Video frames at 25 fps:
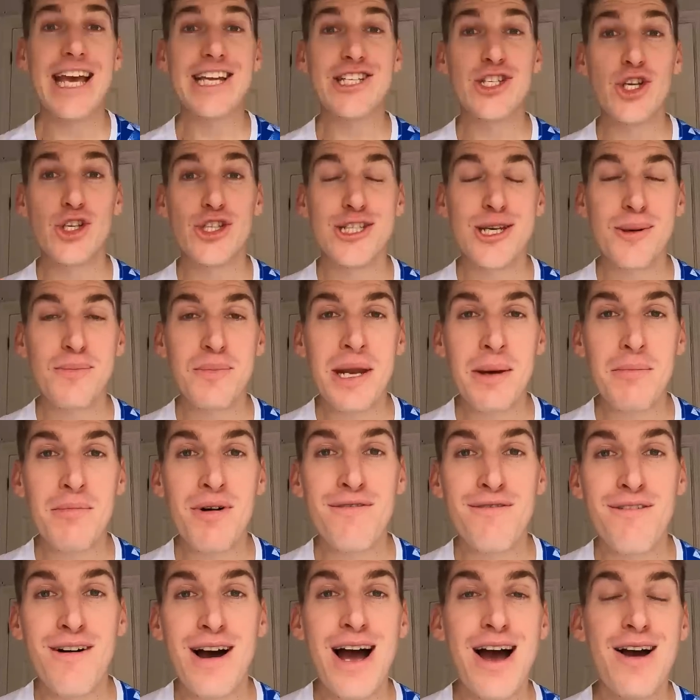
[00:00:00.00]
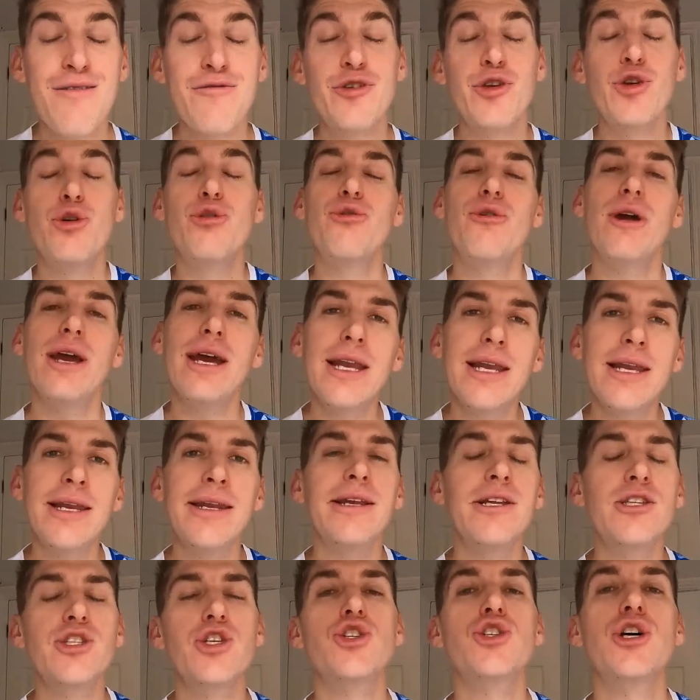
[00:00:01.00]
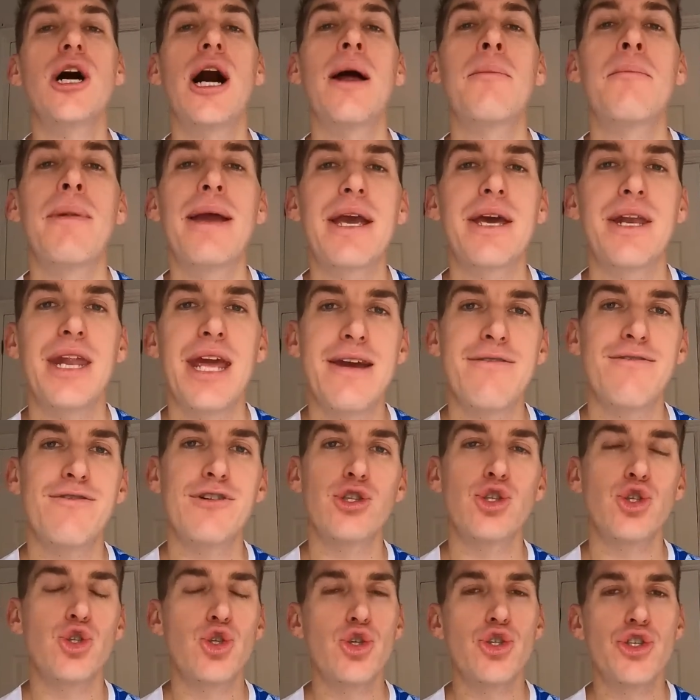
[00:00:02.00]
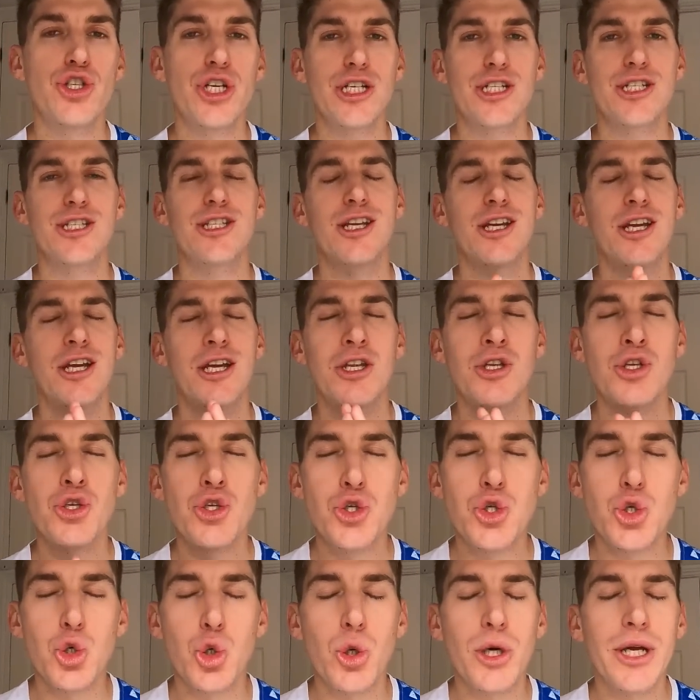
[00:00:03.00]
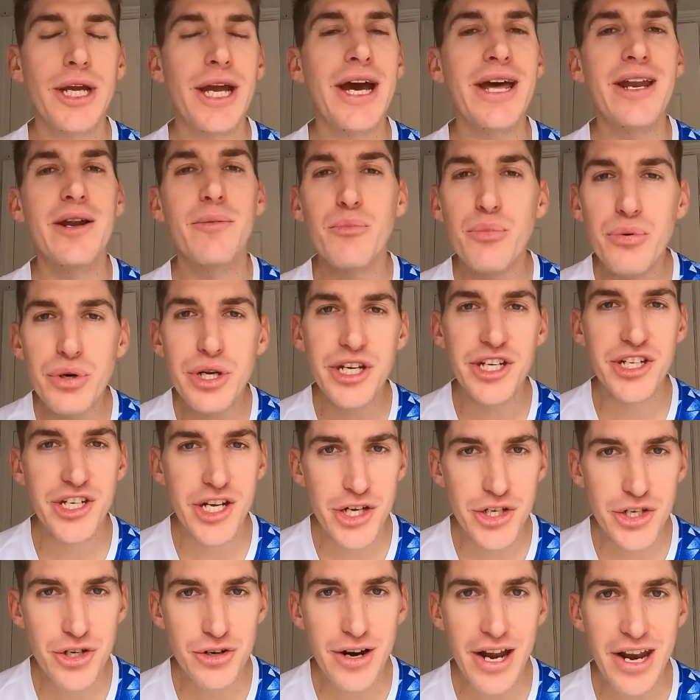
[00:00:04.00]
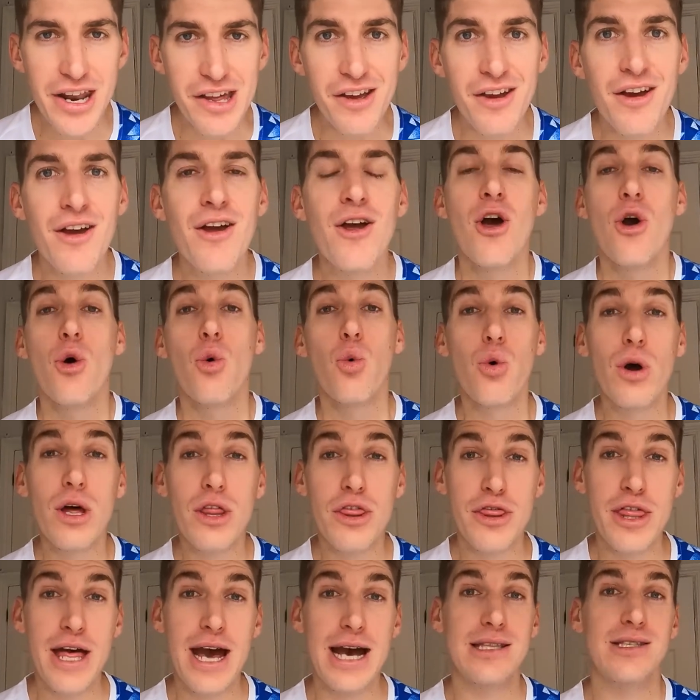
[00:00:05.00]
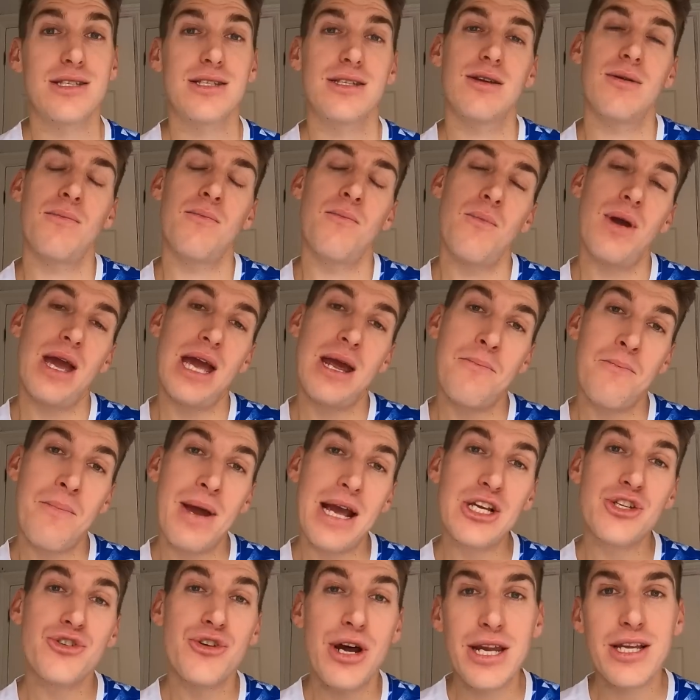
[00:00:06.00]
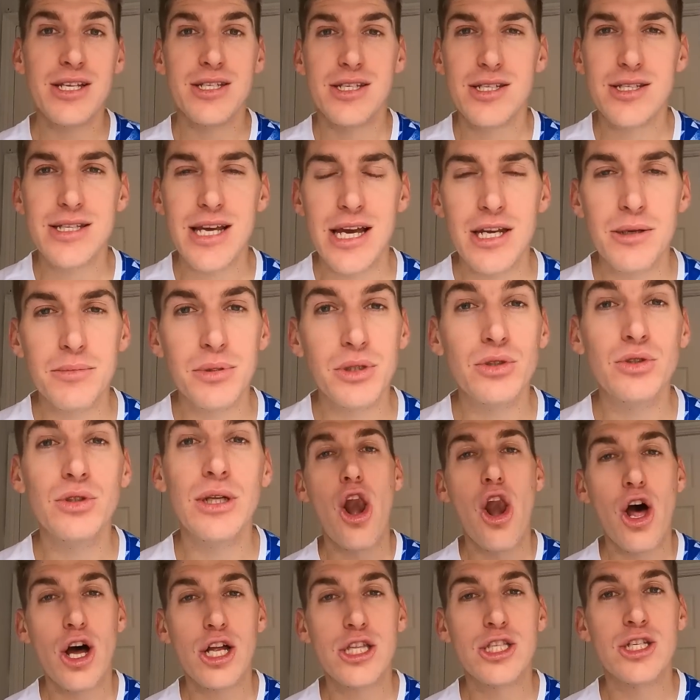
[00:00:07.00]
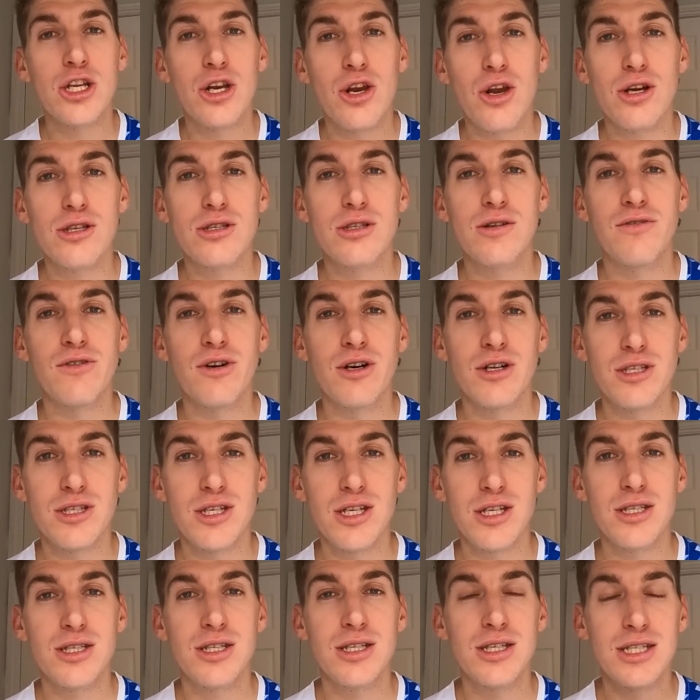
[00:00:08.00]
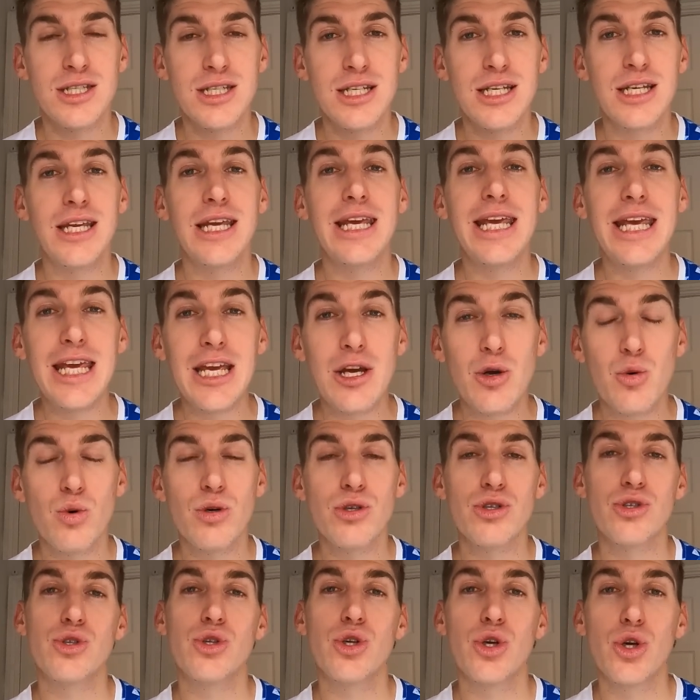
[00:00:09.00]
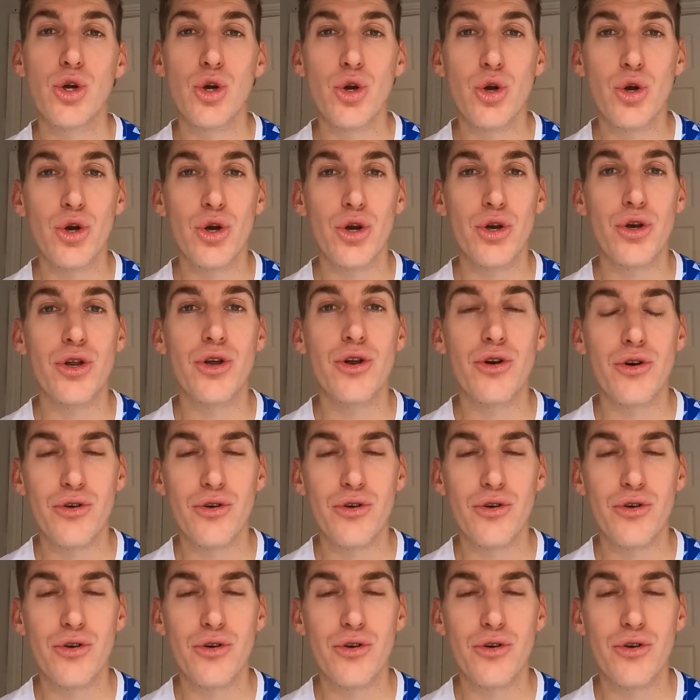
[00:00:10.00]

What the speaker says: Okay, so tip number 5, you really need to try and make an effort to just enjoy and appreciate your running. With that, it makes running sustainable. Lots and lots of consistency equals good